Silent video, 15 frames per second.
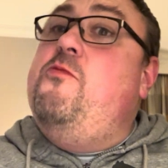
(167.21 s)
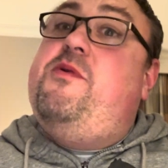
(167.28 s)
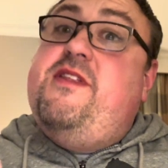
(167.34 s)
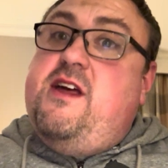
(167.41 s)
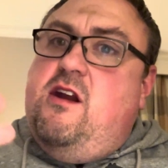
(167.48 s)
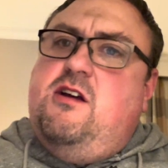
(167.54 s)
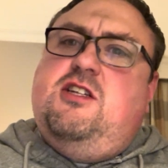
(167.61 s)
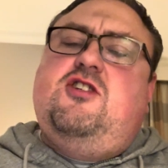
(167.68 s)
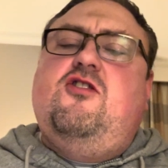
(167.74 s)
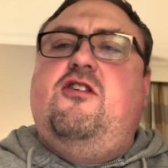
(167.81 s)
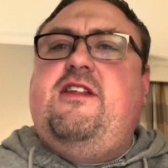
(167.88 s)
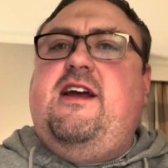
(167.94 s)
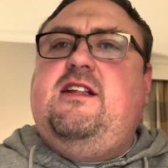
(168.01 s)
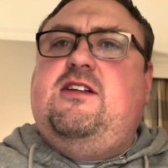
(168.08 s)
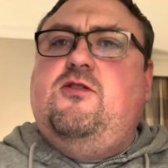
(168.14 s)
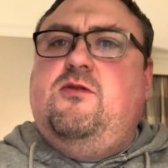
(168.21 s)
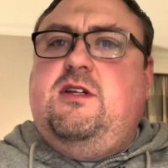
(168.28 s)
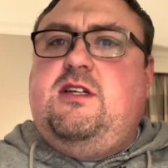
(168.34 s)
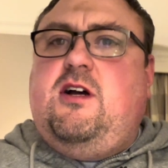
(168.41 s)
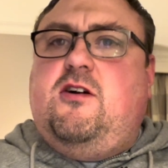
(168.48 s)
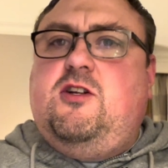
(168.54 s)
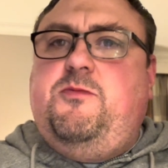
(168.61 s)
but then I saw they do
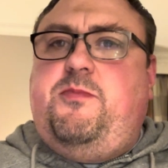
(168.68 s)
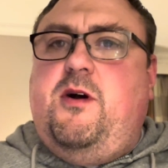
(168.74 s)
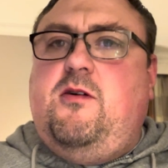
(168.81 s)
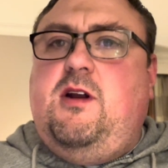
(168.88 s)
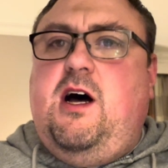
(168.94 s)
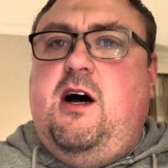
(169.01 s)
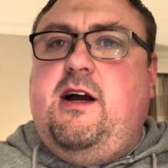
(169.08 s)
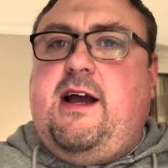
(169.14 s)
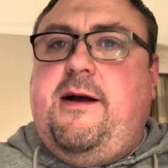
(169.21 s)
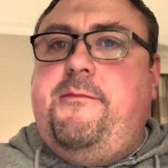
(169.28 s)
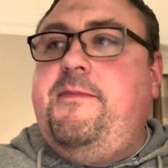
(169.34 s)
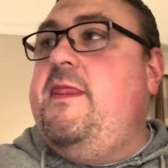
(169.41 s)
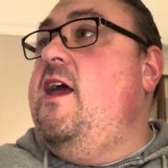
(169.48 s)
this OXBO Lager,